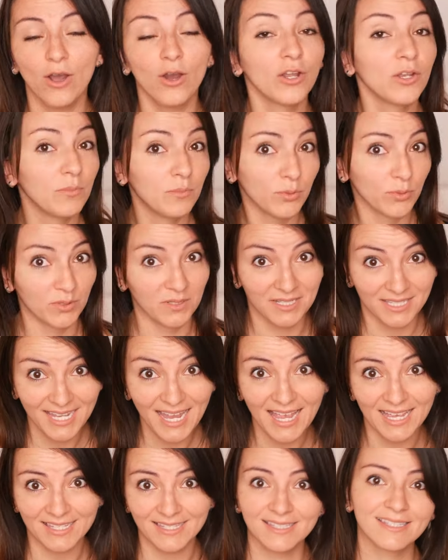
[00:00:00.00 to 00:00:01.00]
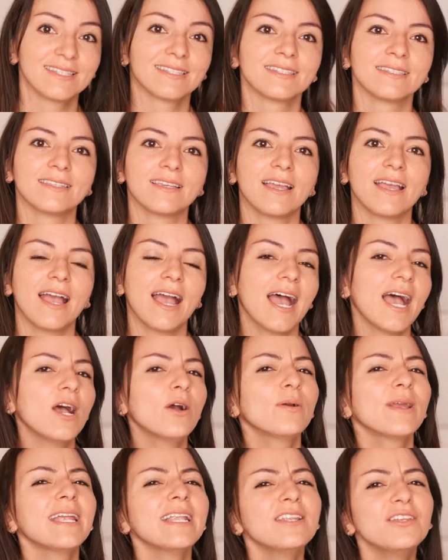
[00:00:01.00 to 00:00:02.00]
on important tasks.
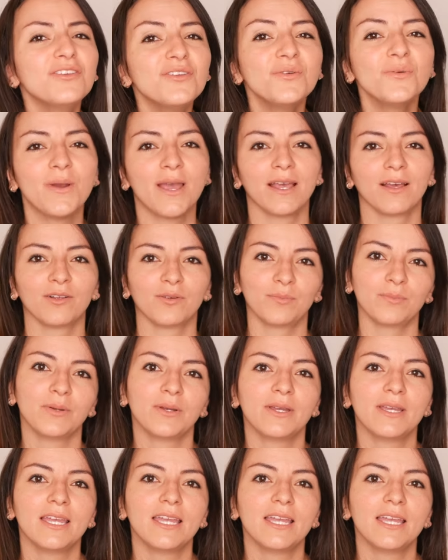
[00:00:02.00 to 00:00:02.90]
How can you help